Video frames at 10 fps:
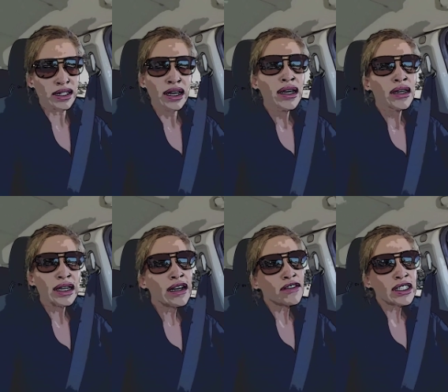
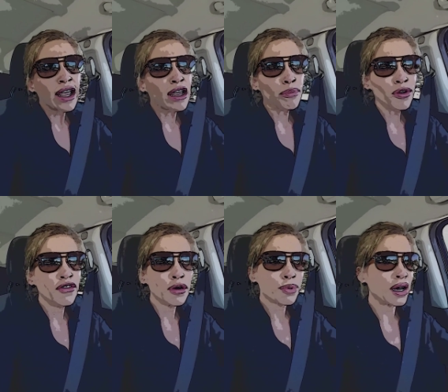The FDA
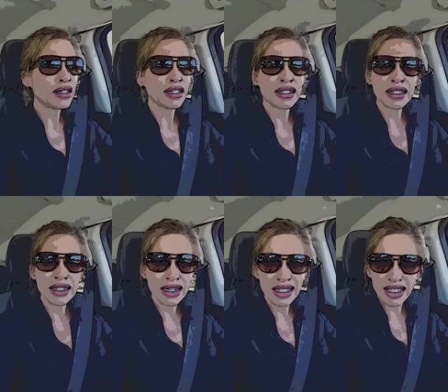approval process
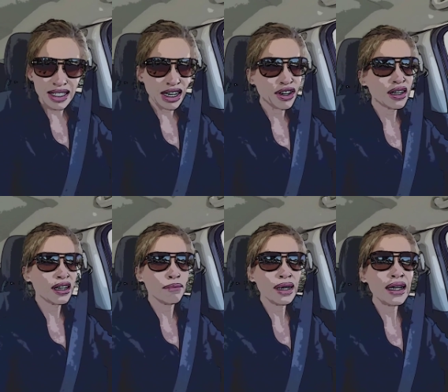doesn't
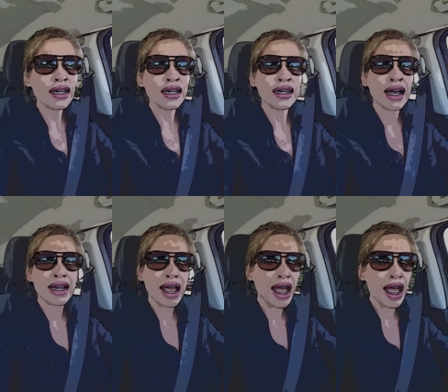necessarily mean
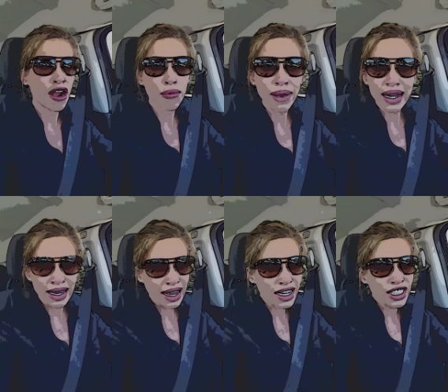that our
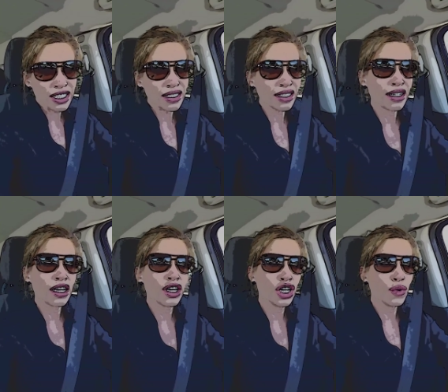medications
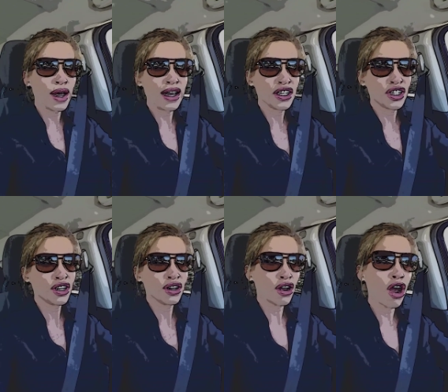in the US
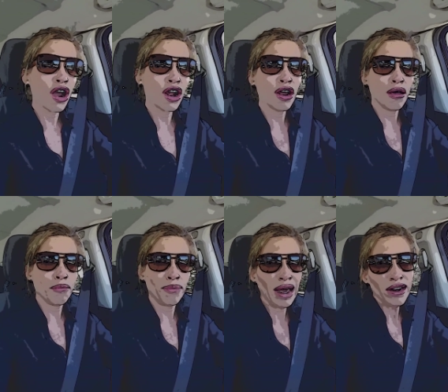are
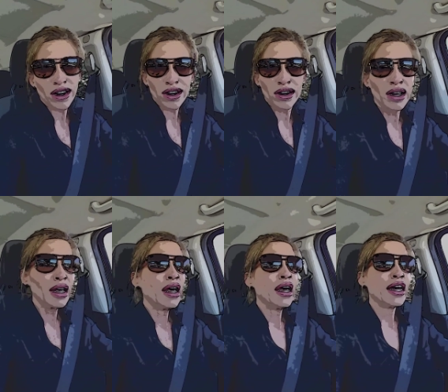better.
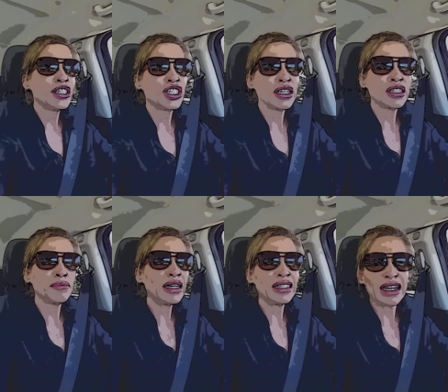It
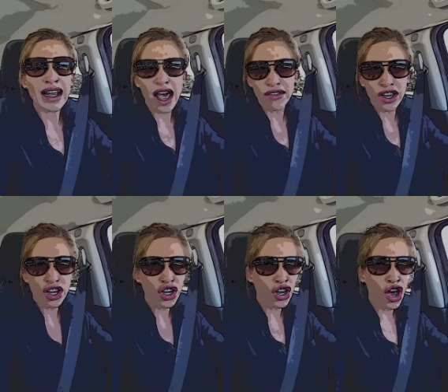just means they
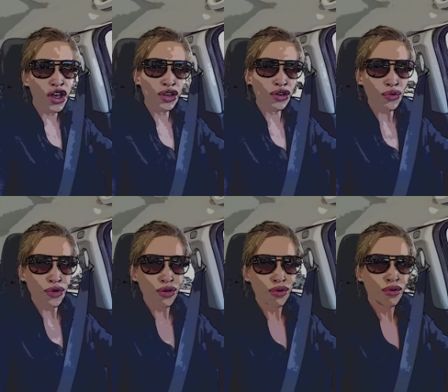haven't gone
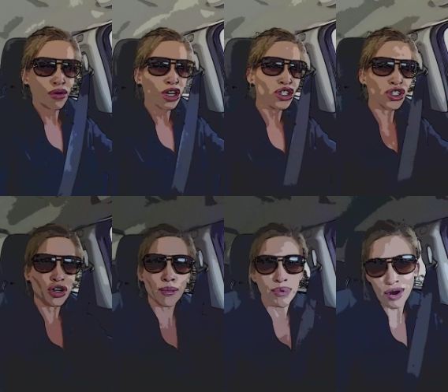through a
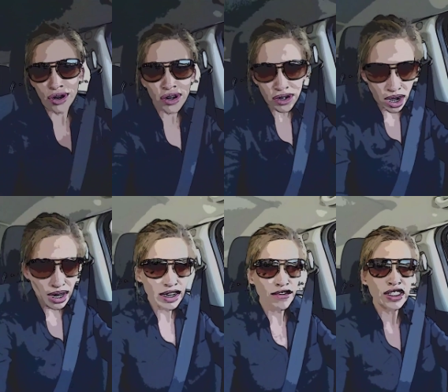certain
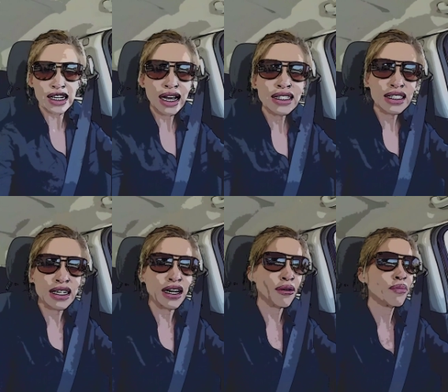protocol of
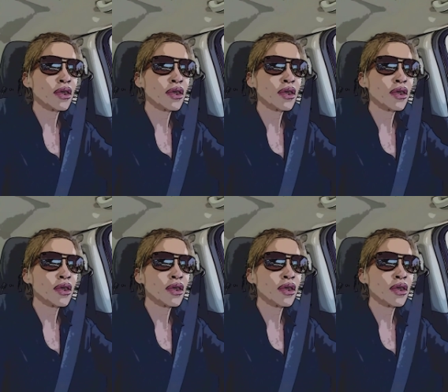testing.